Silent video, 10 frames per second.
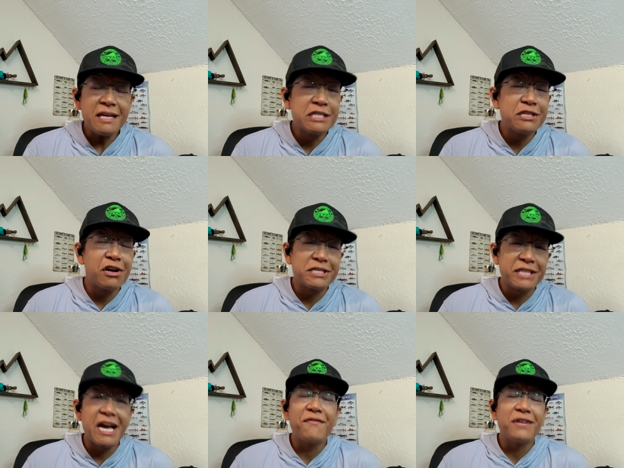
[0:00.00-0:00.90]
as long as
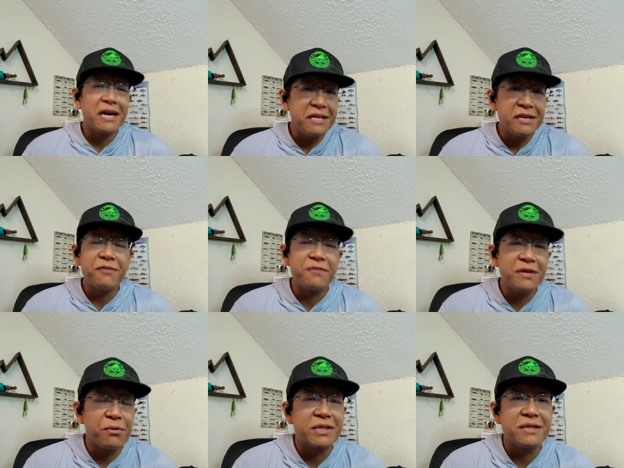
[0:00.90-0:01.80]
I have an idea of,
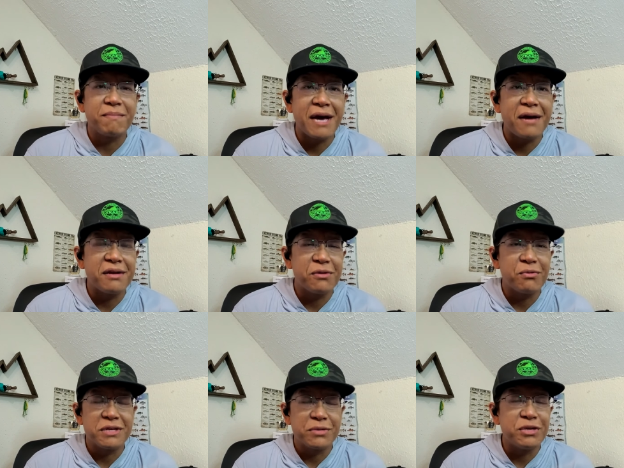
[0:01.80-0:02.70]
you know, what the pat, you know,
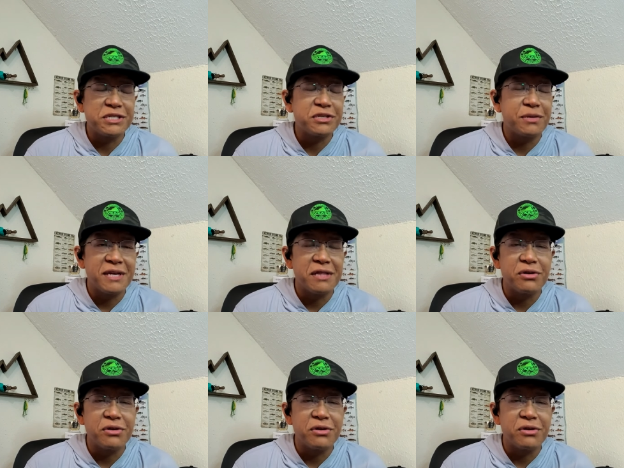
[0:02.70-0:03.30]
what, what it's going to be